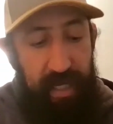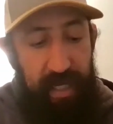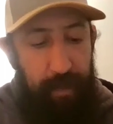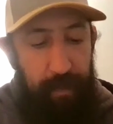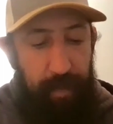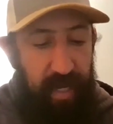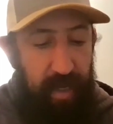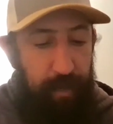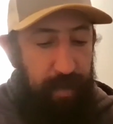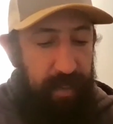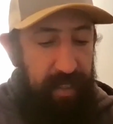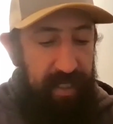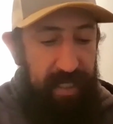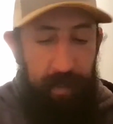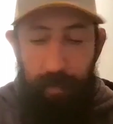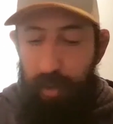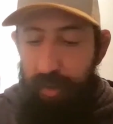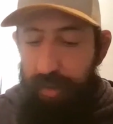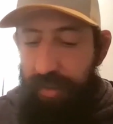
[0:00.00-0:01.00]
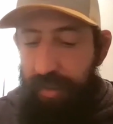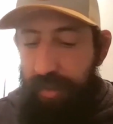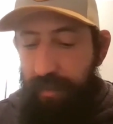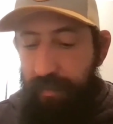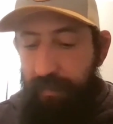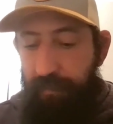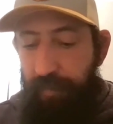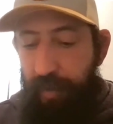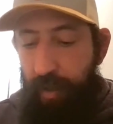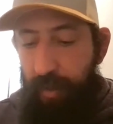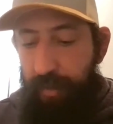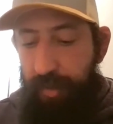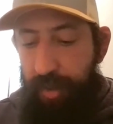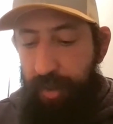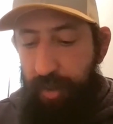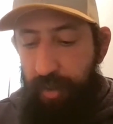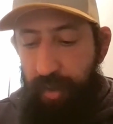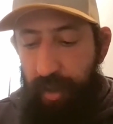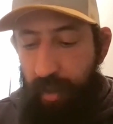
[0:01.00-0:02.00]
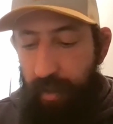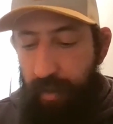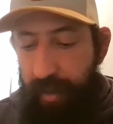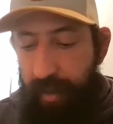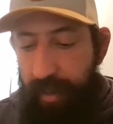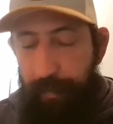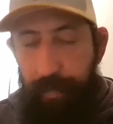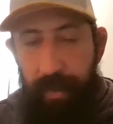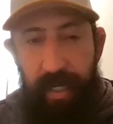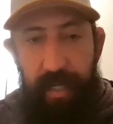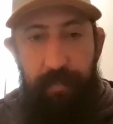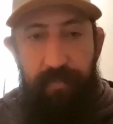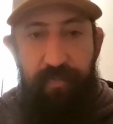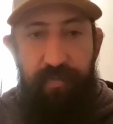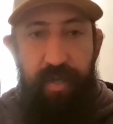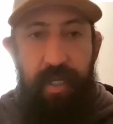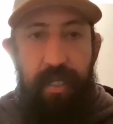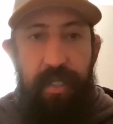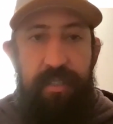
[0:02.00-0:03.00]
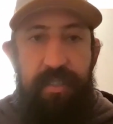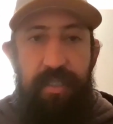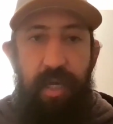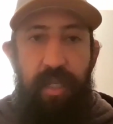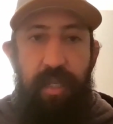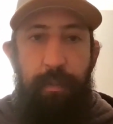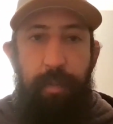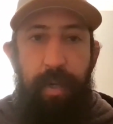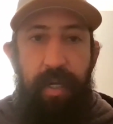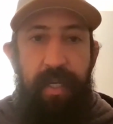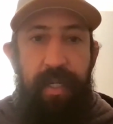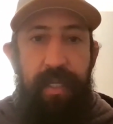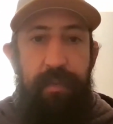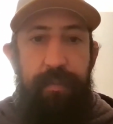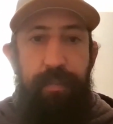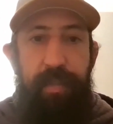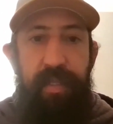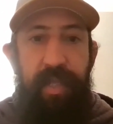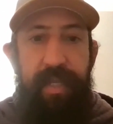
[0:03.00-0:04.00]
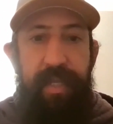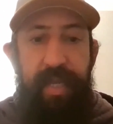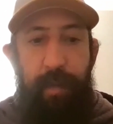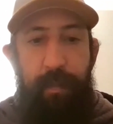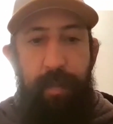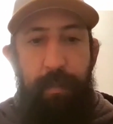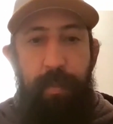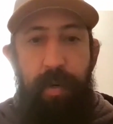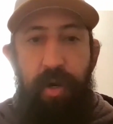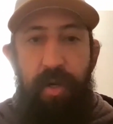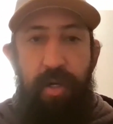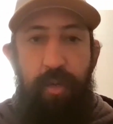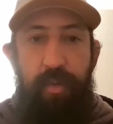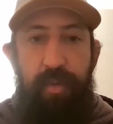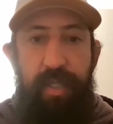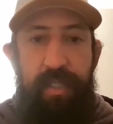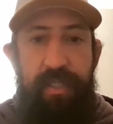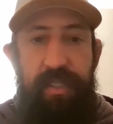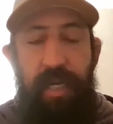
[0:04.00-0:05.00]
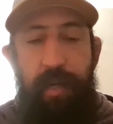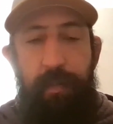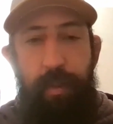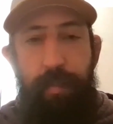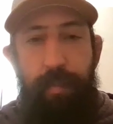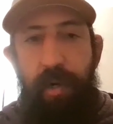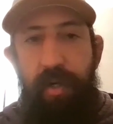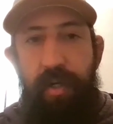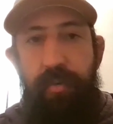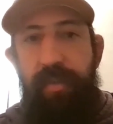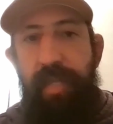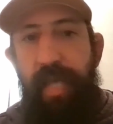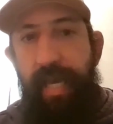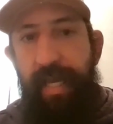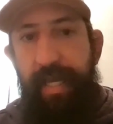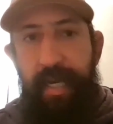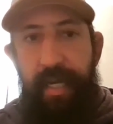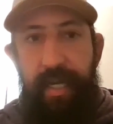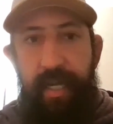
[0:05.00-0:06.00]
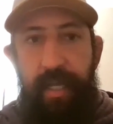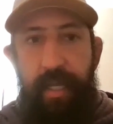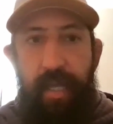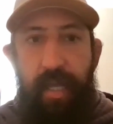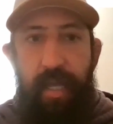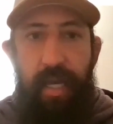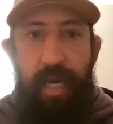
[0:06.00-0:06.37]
And it may have been Kimbo's fault too. You know, like he may have saw the money and been like, yeah, I'm going to partner with this guy. I'm going to partner with that guy.